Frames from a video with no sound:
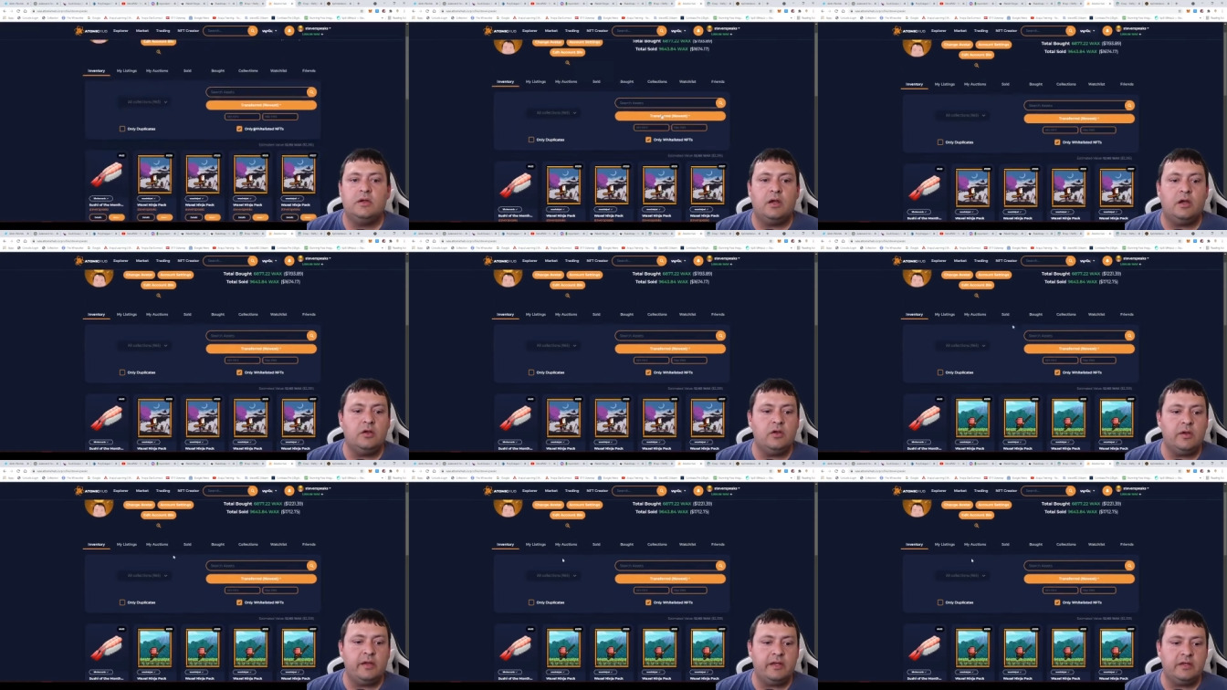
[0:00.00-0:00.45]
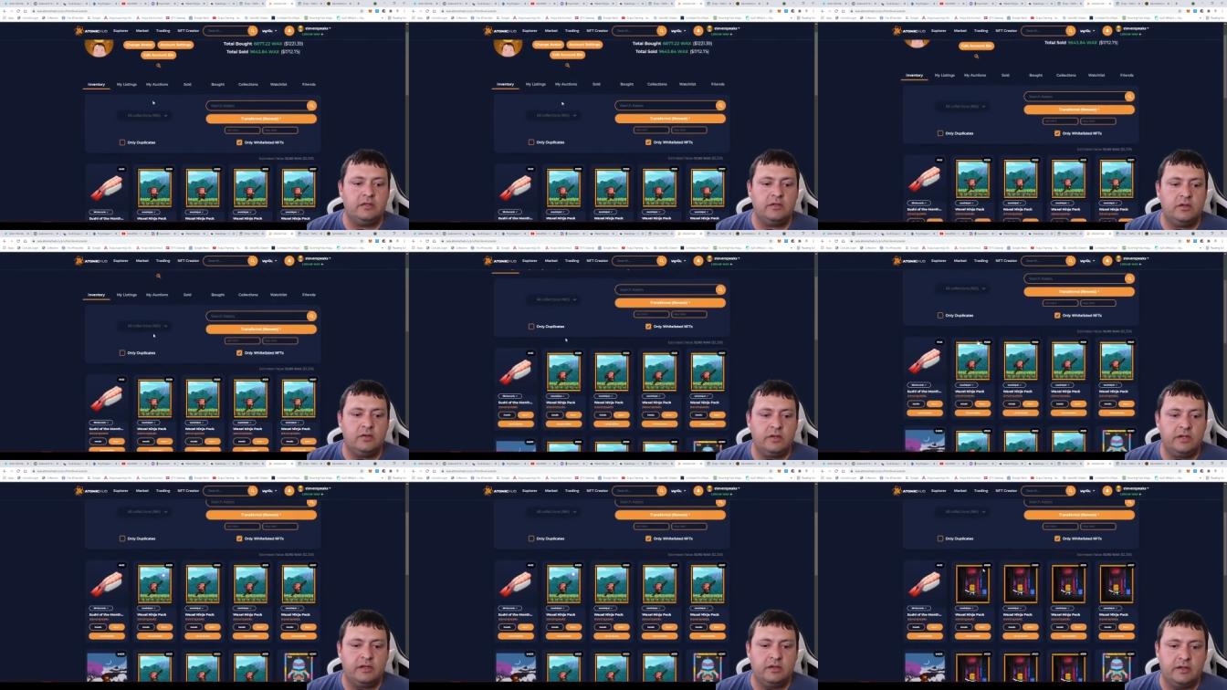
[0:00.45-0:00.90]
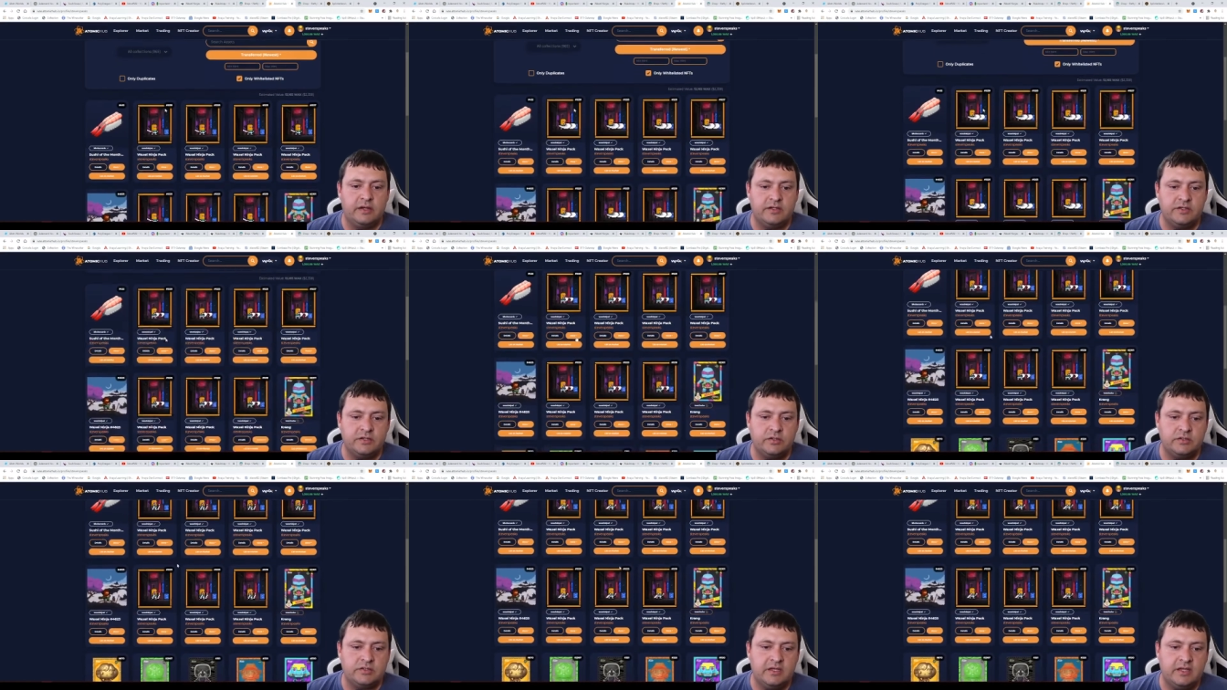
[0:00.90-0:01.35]
I'll go ahead and go here. As
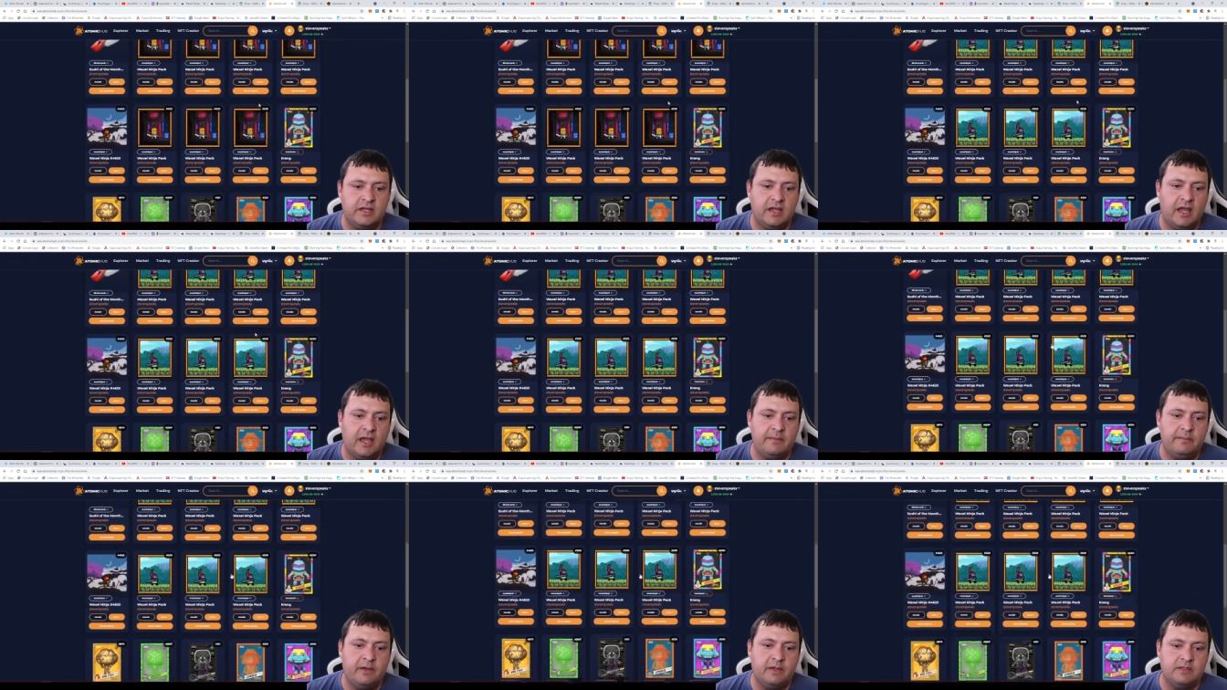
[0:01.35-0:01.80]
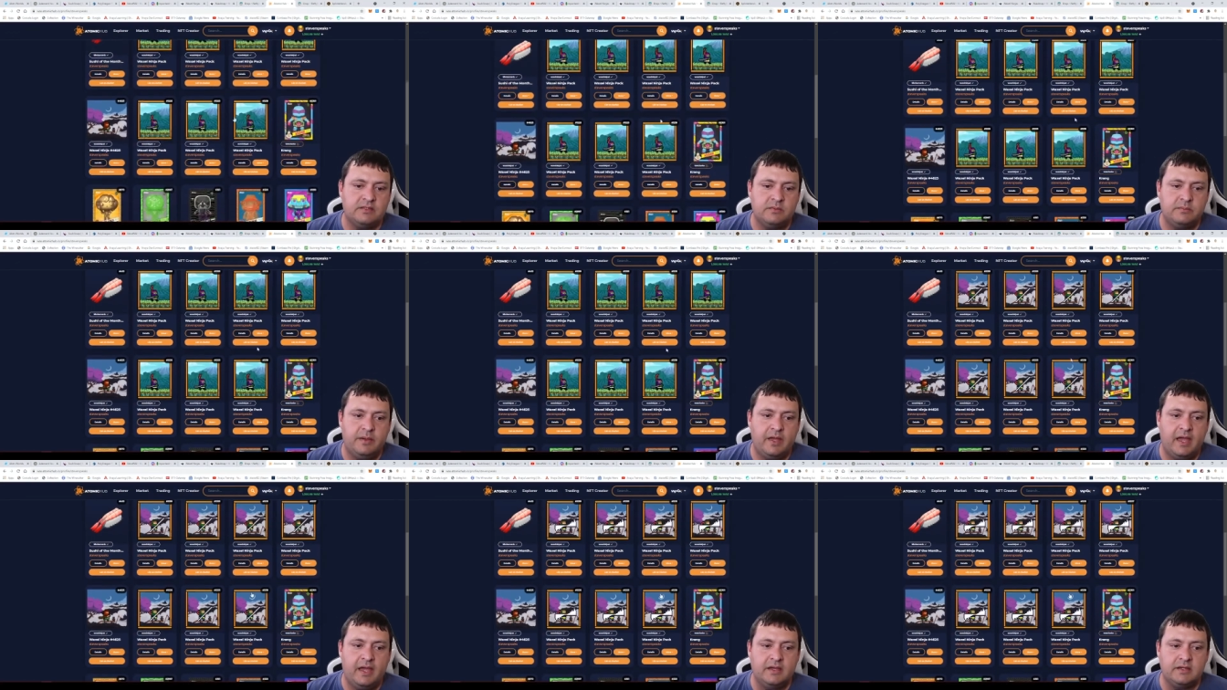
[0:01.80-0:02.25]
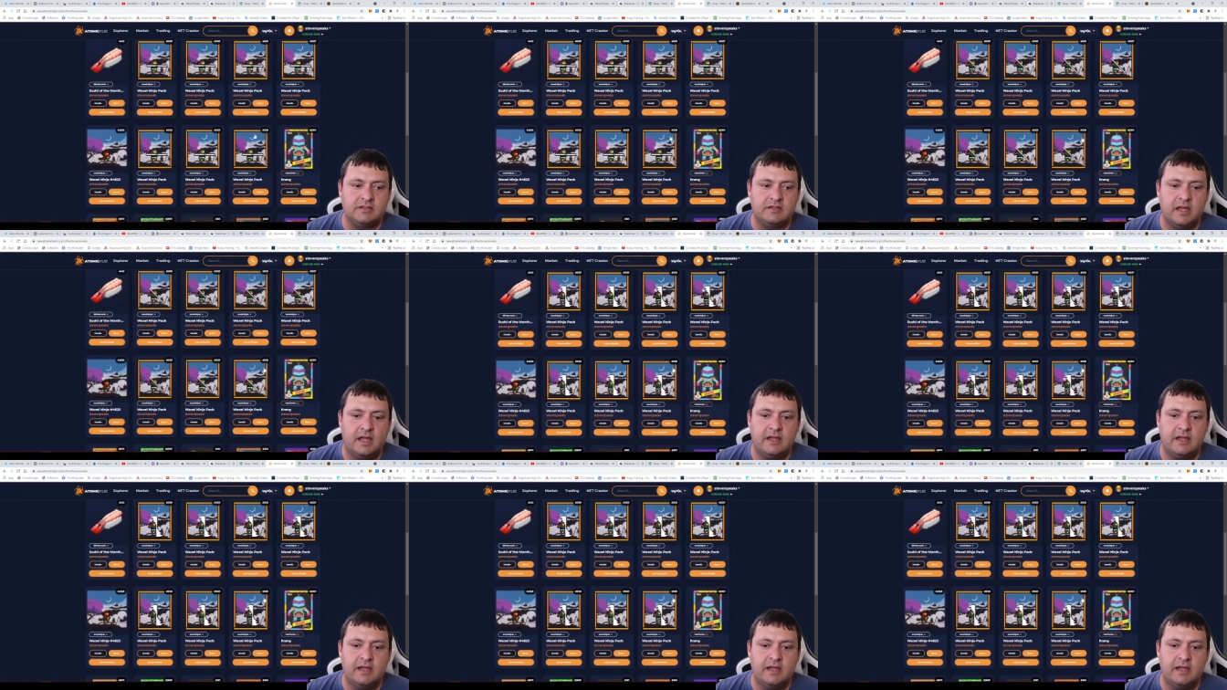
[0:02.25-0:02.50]
you can see, I bought some packs.